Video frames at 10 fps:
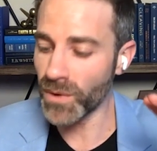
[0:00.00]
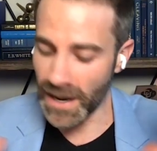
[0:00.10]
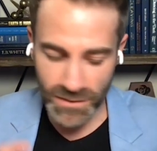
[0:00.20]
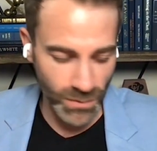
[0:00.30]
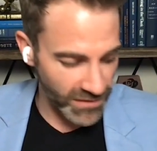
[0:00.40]

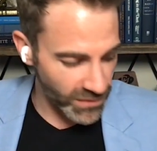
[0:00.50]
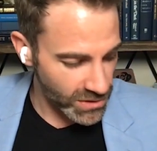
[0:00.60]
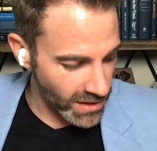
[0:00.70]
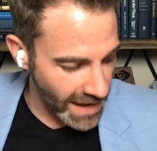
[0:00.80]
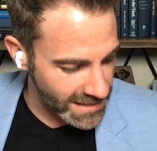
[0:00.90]
I first
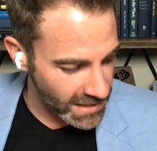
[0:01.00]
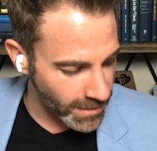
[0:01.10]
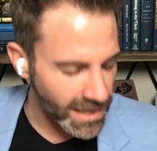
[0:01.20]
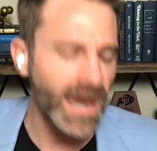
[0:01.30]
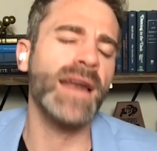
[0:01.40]
started acting, I'm
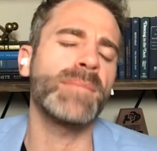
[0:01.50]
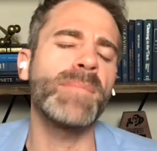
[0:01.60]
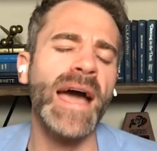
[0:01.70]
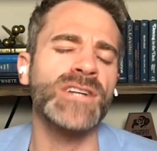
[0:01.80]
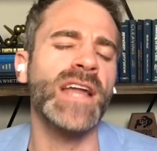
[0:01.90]
like, God,
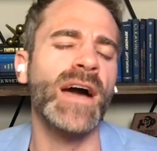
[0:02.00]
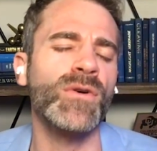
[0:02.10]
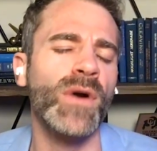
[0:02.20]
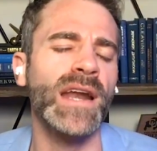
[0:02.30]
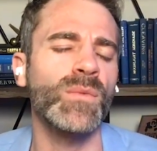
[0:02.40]
imagine how
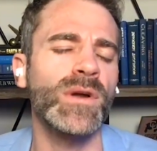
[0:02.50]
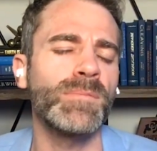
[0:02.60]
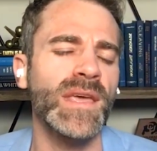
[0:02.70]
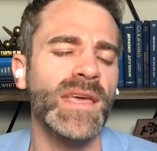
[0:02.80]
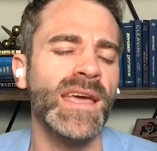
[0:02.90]
great it would
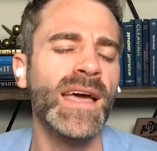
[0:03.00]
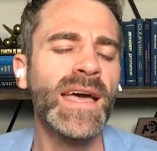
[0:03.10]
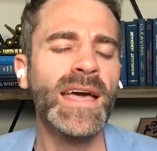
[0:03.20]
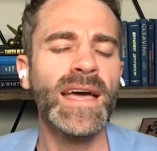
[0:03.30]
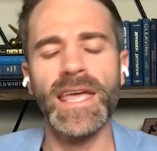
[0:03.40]
be
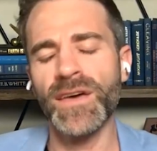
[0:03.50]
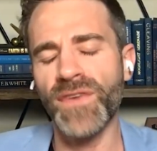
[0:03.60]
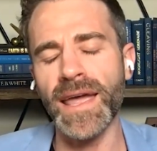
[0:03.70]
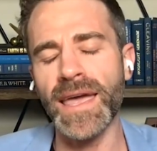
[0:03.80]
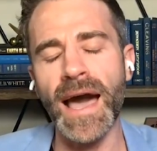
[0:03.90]
if
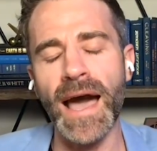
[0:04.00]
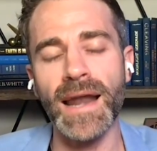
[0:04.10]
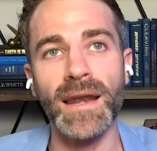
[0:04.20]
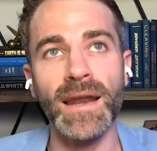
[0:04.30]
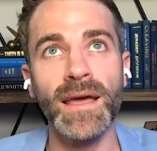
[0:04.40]
I
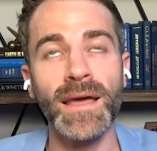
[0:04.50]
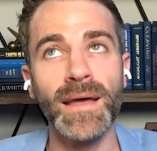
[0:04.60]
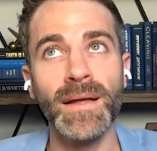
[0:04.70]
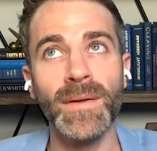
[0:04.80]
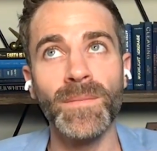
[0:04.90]

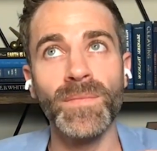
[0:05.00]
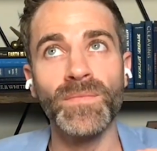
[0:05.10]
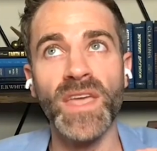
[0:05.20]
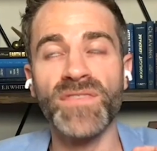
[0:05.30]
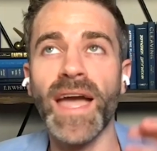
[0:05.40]

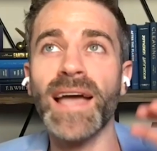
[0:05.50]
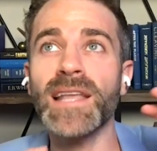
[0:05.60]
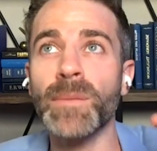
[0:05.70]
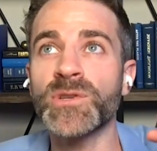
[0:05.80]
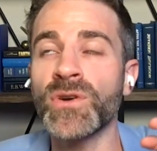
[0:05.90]
had the
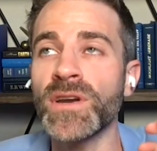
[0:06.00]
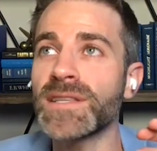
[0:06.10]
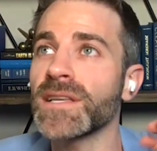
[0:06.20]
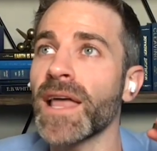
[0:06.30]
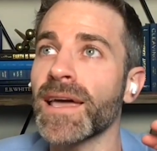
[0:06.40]
opportunity
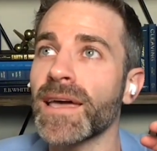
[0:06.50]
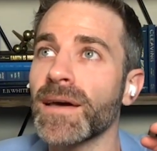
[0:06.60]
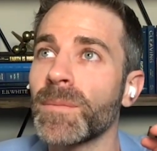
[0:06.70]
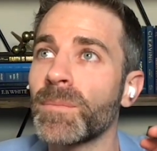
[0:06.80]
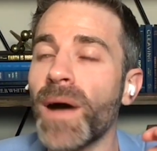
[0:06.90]
to, like,
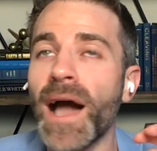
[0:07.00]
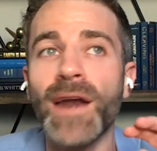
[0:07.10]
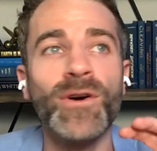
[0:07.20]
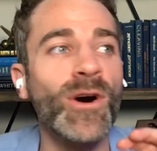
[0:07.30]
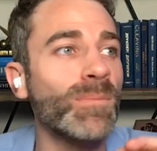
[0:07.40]
I
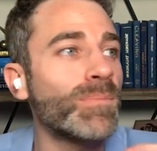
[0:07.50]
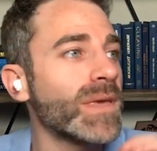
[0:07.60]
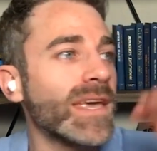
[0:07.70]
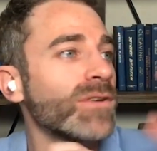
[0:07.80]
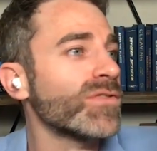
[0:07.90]
don't know,
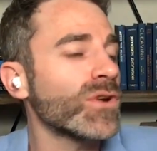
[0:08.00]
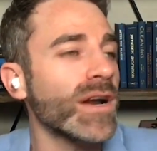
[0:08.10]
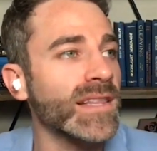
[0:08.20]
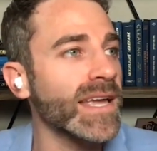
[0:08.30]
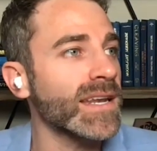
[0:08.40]
be interviewed on
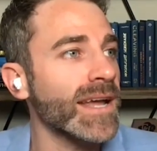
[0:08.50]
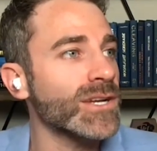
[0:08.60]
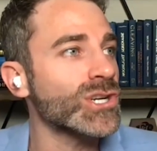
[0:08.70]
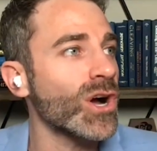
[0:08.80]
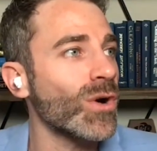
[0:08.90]
a late night
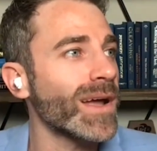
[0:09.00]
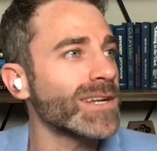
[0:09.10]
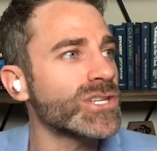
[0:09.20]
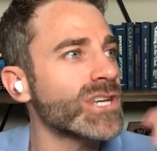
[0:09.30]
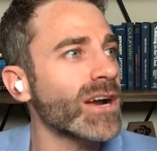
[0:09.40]
show and
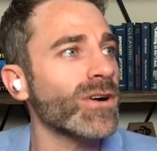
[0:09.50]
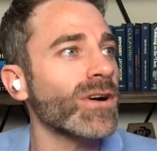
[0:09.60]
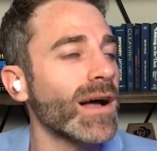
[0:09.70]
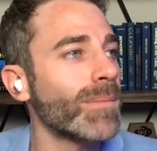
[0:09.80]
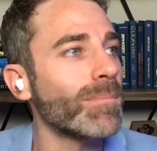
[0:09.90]

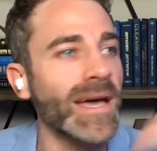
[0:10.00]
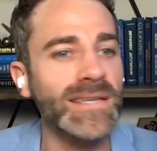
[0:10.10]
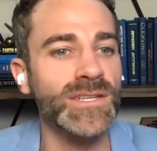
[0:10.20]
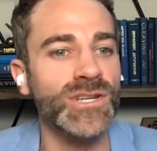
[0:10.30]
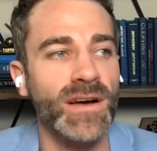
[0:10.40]
share a
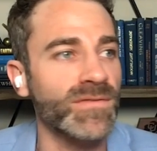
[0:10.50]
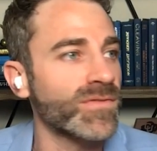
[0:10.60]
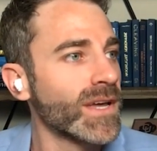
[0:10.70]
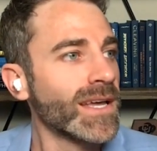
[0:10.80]
message of